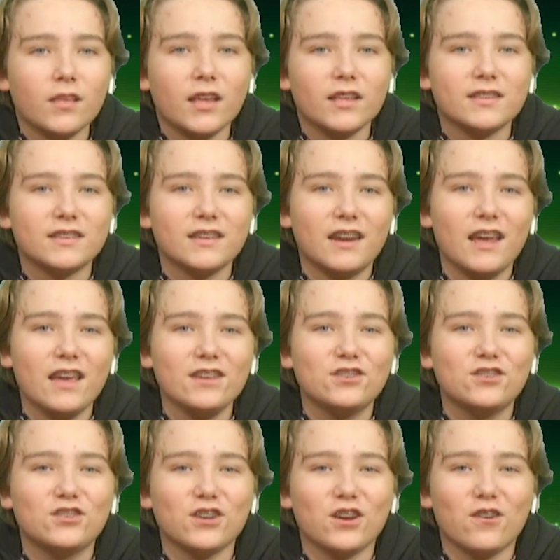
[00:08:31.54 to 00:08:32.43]

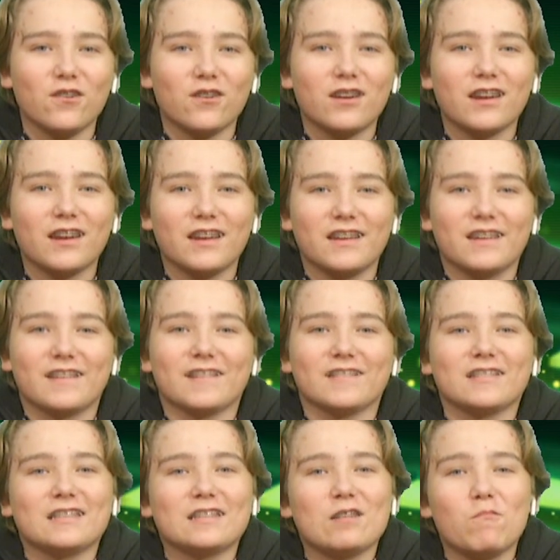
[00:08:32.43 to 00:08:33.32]
Today's joke
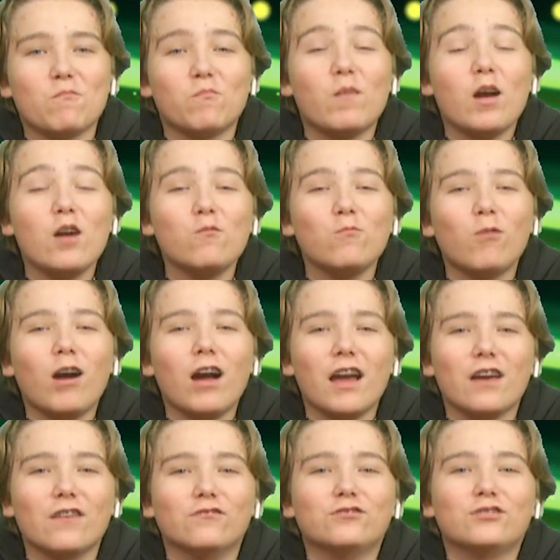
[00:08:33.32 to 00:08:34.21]
is my
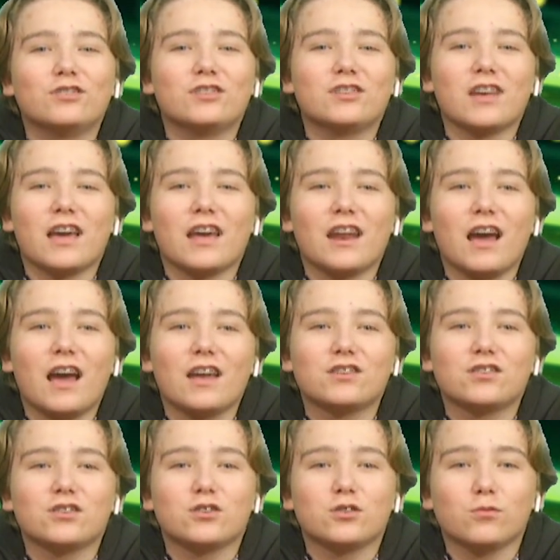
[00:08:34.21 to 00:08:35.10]
wife said
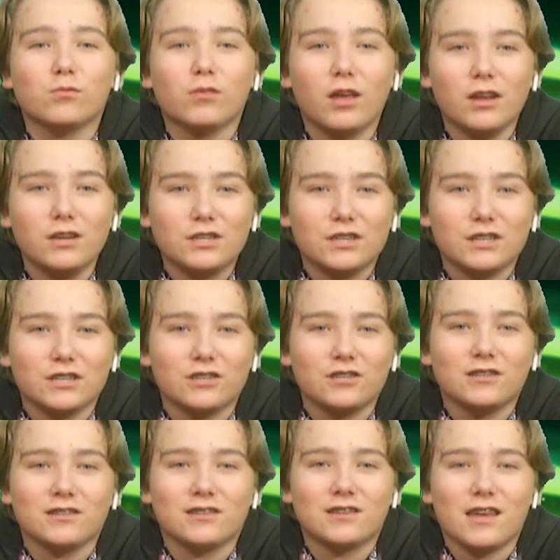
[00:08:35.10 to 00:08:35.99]
I should do
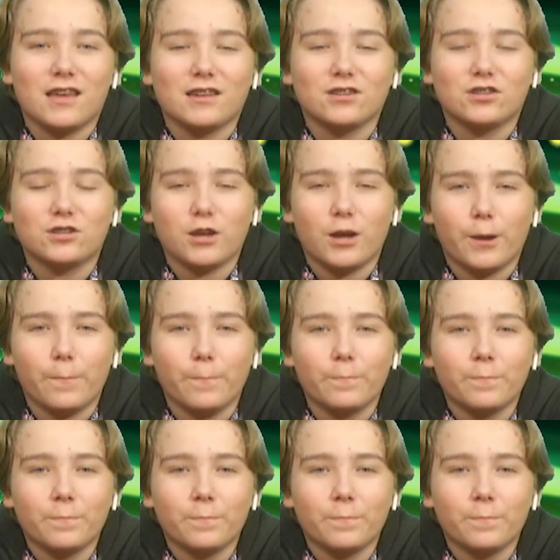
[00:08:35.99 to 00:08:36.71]
lunges to stay in shape.